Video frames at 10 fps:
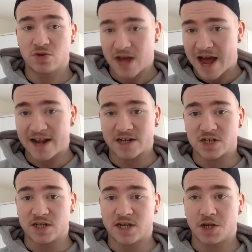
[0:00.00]
You can
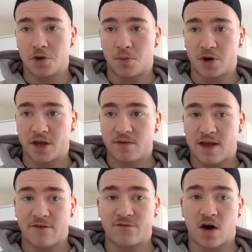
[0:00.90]
actually take your body
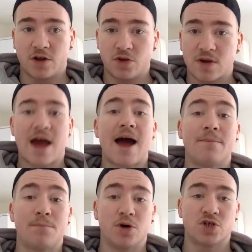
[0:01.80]
that far and you
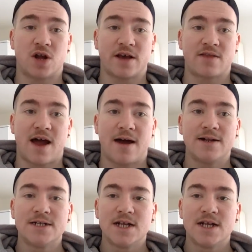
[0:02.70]
can push like that.